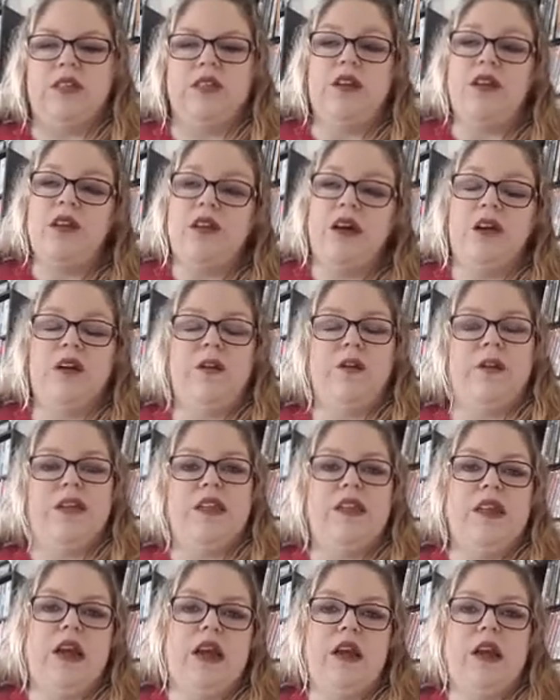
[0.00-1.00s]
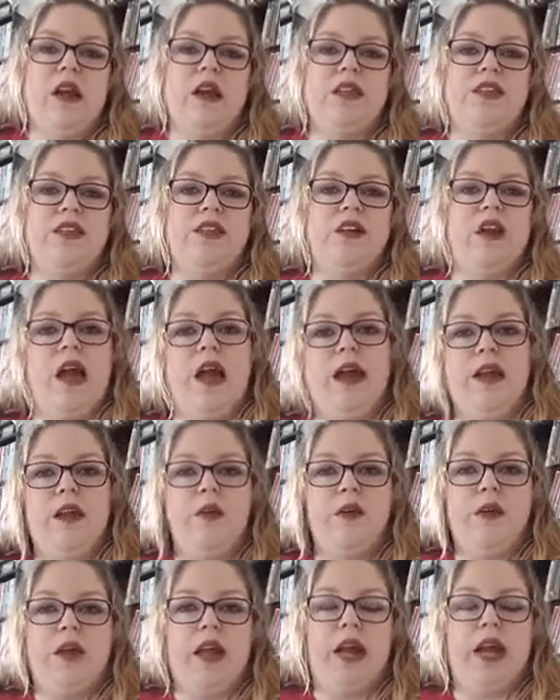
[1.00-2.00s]
you're not going to that concert, I
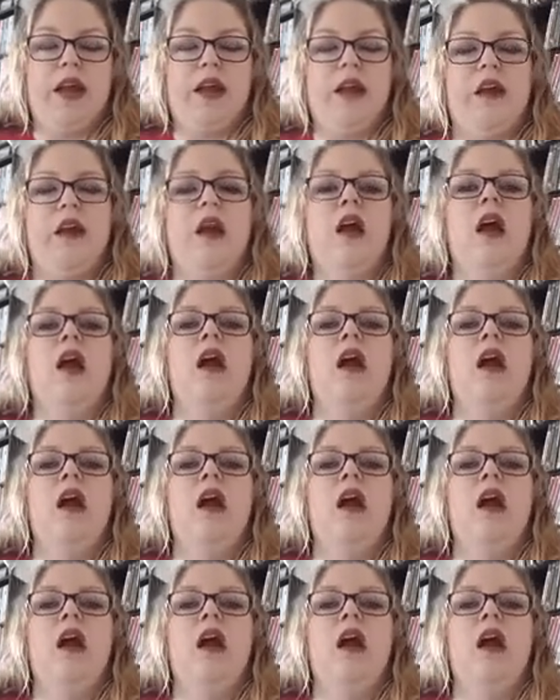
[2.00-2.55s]
don't care.